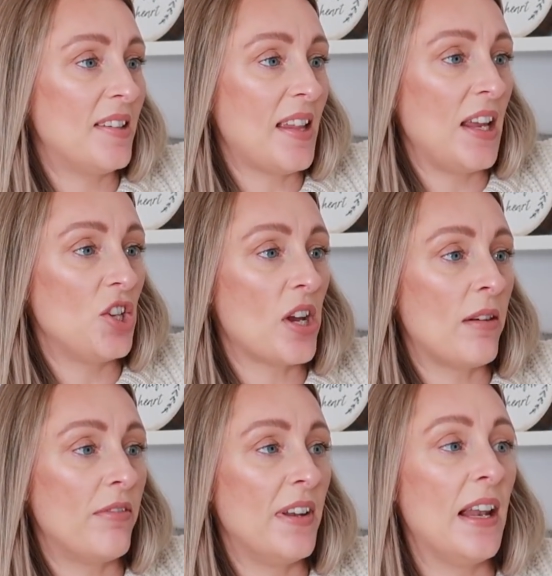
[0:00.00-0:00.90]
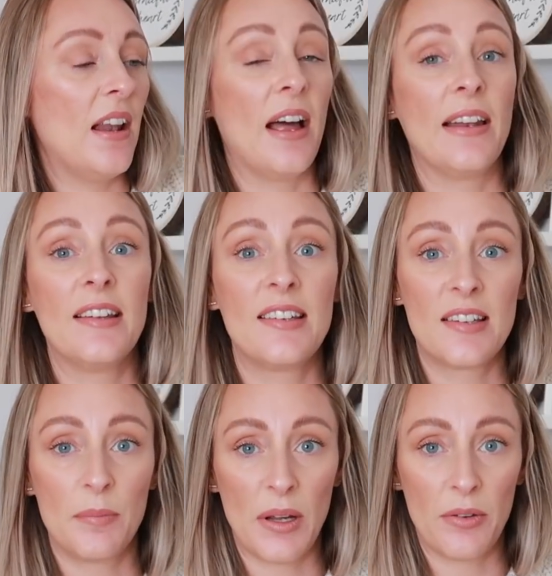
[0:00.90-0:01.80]
Sage and Vanilla, and it
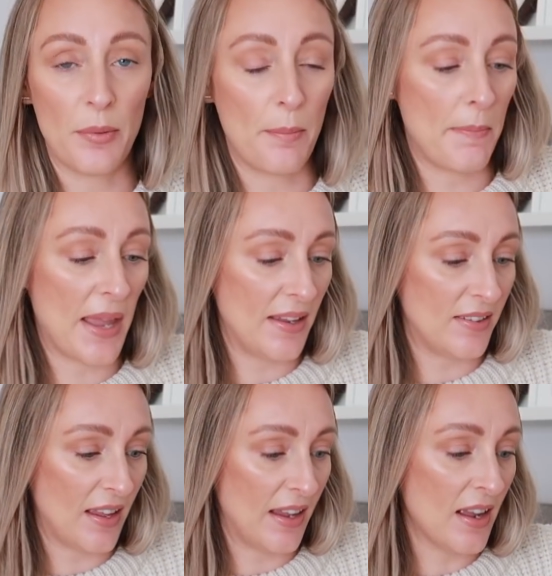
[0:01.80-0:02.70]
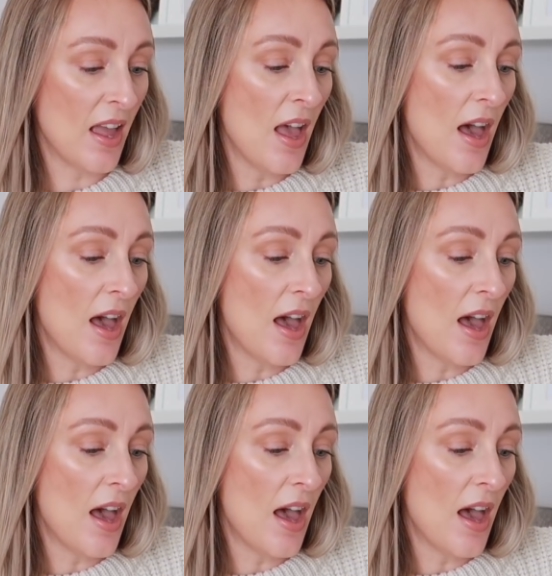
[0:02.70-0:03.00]
smells amazing.